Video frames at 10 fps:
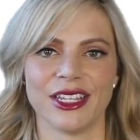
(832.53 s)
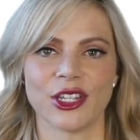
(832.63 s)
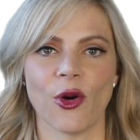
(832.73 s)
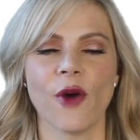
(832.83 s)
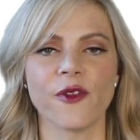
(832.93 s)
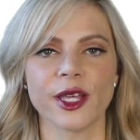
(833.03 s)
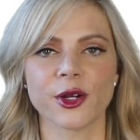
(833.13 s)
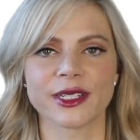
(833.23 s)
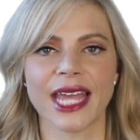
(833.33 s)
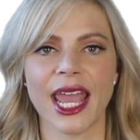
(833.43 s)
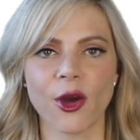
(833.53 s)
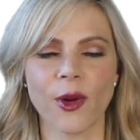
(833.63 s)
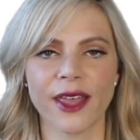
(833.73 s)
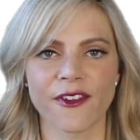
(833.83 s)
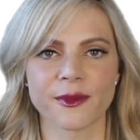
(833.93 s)
So hopefully your
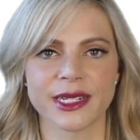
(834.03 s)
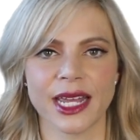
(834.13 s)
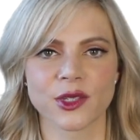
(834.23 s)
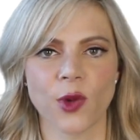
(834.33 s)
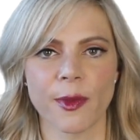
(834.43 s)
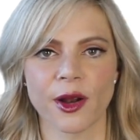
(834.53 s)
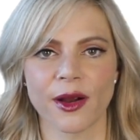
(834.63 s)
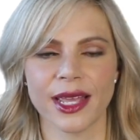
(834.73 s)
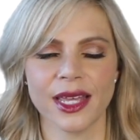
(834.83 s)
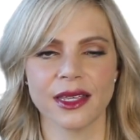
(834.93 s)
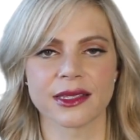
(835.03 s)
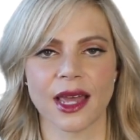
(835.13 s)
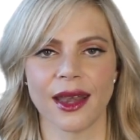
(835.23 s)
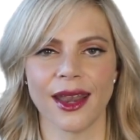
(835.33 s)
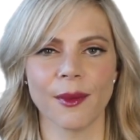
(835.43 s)
takeaway from today's webinar is
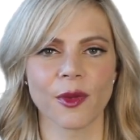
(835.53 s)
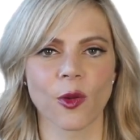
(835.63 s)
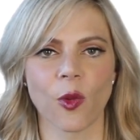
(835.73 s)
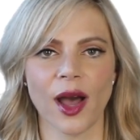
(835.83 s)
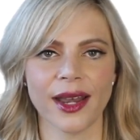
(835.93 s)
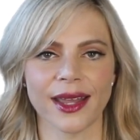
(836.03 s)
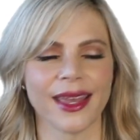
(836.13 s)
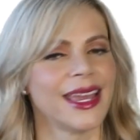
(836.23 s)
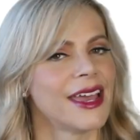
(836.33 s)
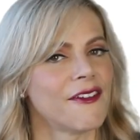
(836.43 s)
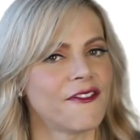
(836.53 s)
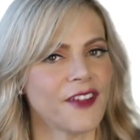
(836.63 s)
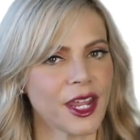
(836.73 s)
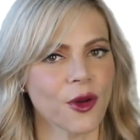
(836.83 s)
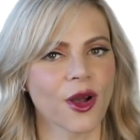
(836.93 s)
number 1,
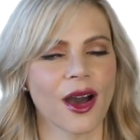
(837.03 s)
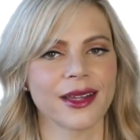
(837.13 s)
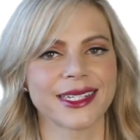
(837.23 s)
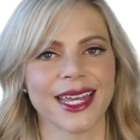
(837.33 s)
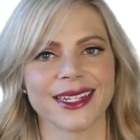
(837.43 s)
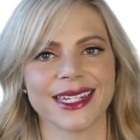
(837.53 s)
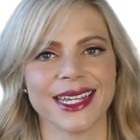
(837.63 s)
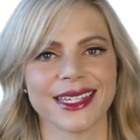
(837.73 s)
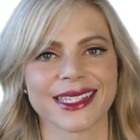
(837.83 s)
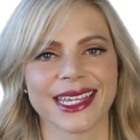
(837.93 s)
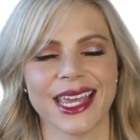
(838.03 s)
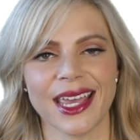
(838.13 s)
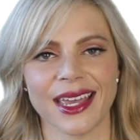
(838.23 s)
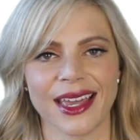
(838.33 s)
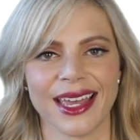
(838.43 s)
video content is
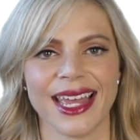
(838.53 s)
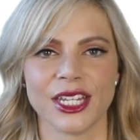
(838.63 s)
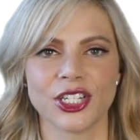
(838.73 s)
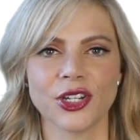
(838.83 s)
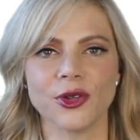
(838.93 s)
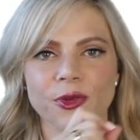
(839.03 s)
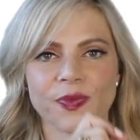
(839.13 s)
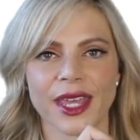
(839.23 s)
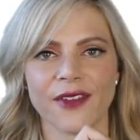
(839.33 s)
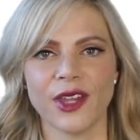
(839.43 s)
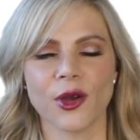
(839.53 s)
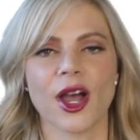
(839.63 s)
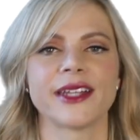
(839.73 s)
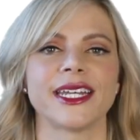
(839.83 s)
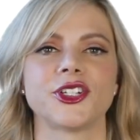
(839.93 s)
king. 2, video
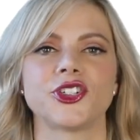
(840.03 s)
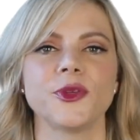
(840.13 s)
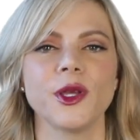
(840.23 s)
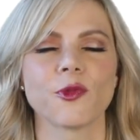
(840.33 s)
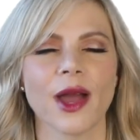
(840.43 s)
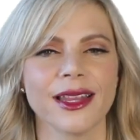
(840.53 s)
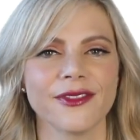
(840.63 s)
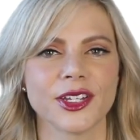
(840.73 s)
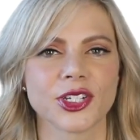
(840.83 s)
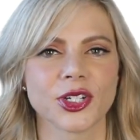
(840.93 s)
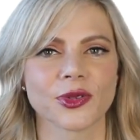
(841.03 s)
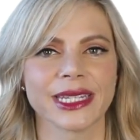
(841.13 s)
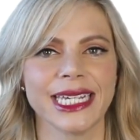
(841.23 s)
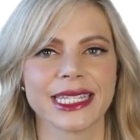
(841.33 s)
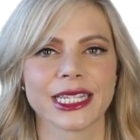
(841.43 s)
content should be relevant to your
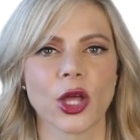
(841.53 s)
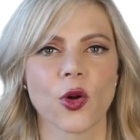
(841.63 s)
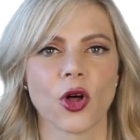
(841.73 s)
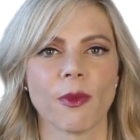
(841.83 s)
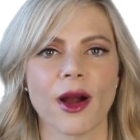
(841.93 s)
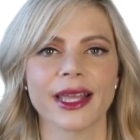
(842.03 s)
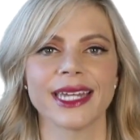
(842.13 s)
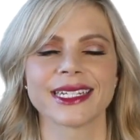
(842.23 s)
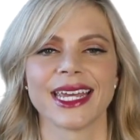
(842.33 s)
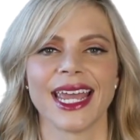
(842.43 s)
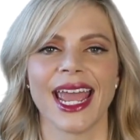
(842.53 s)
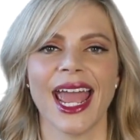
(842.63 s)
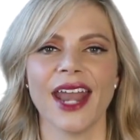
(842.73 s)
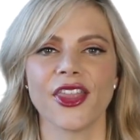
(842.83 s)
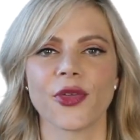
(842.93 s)
lead's local market.
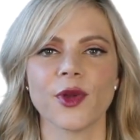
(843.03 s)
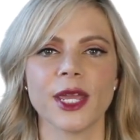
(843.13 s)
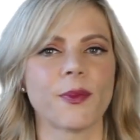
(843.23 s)
And 3,